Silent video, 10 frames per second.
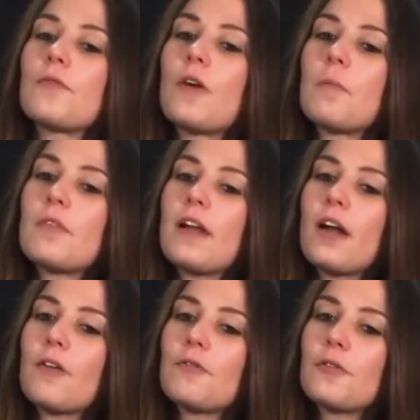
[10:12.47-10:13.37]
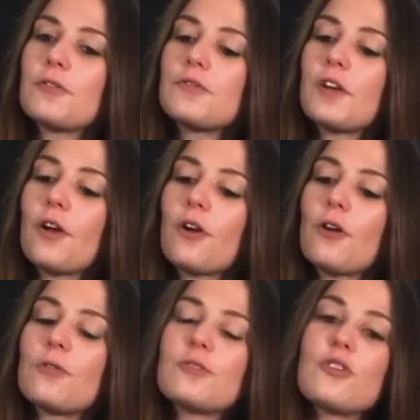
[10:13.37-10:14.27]
From there, first finger
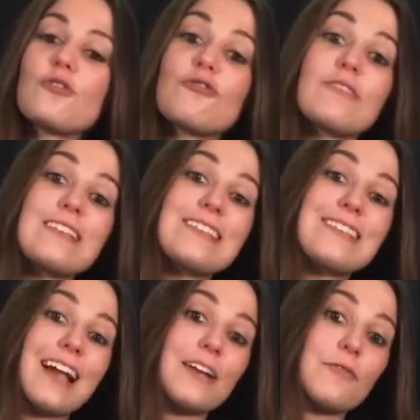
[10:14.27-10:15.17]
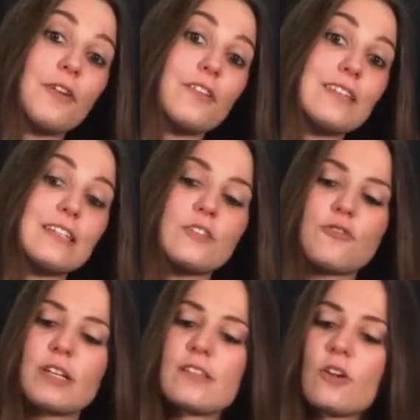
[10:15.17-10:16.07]
goes to the second fret of the D
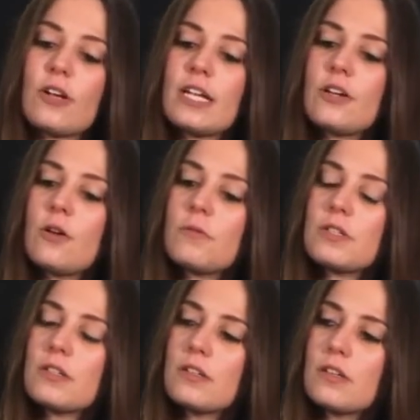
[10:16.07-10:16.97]
string, that's our E note.